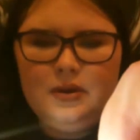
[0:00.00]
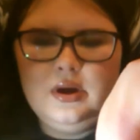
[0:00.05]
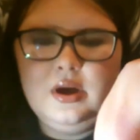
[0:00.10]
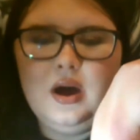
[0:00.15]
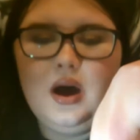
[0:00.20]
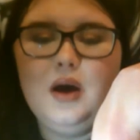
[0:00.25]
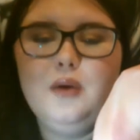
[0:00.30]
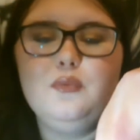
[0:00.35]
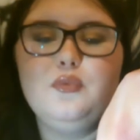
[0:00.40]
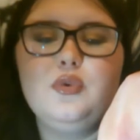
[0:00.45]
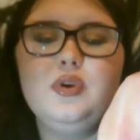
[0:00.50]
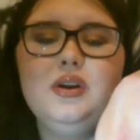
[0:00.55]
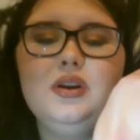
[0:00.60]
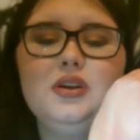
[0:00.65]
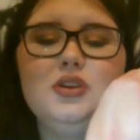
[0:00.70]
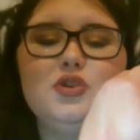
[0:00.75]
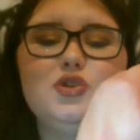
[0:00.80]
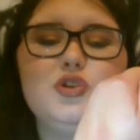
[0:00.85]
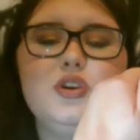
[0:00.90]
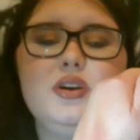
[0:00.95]
I'm
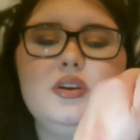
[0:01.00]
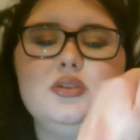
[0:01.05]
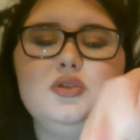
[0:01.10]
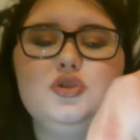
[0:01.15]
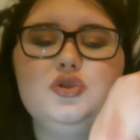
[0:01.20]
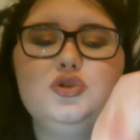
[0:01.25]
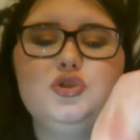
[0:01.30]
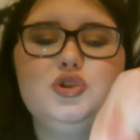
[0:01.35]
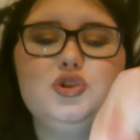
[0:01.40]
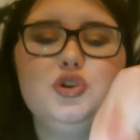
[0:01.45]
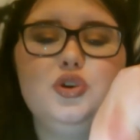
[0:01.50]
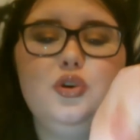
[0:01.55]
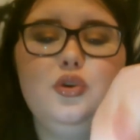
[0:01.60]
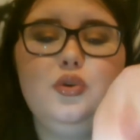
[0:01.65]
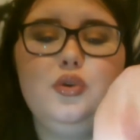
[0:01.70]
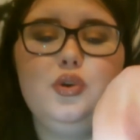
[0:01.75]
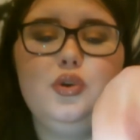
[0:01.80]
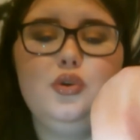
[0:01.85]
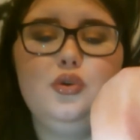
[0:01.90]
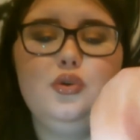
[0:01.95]
really trying to show
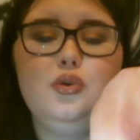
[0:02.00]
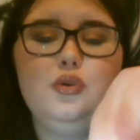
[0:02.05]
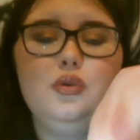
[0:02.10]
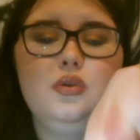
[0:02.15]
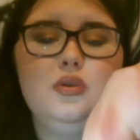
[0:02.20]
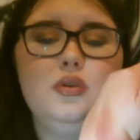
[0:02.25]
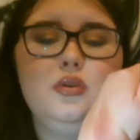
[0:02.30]
you.